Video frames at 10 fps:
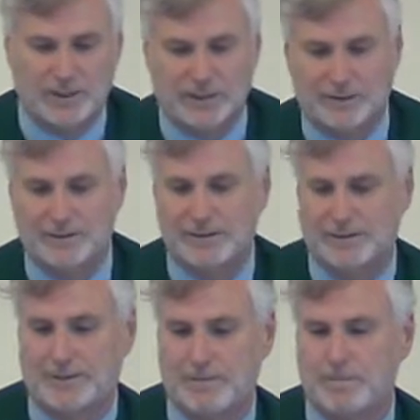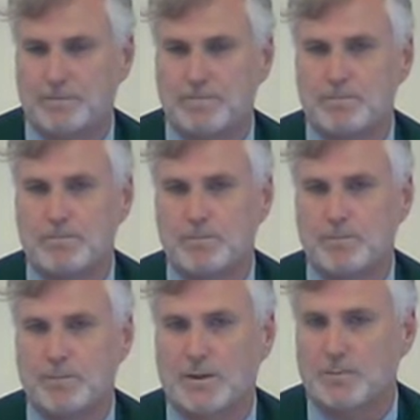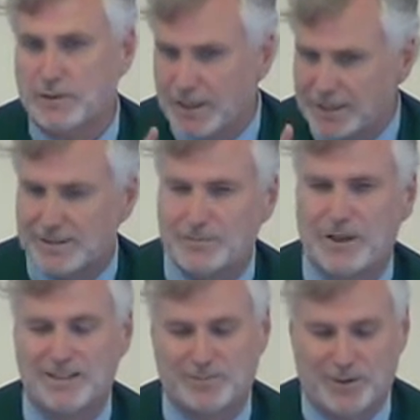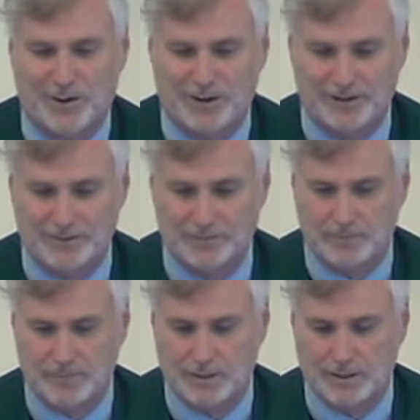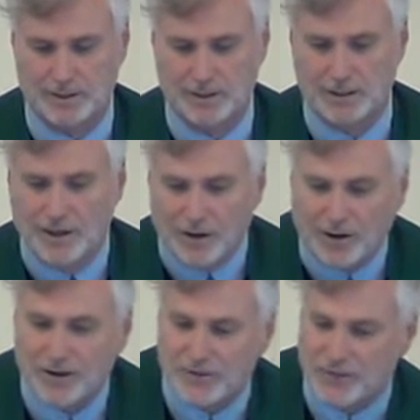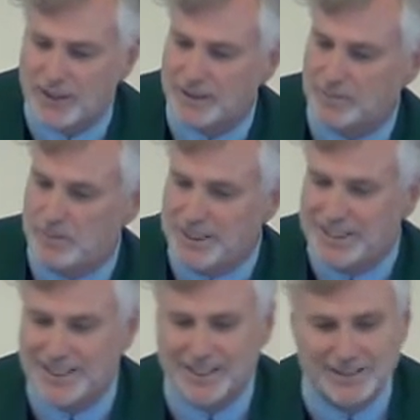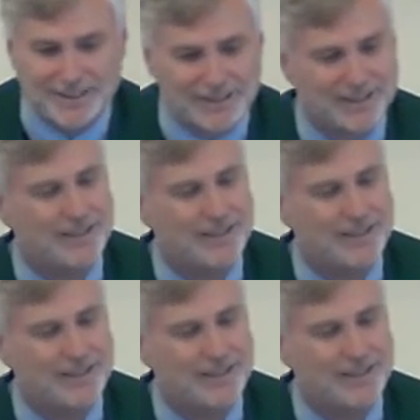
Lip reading: of others. But that's the best part. Our faith begins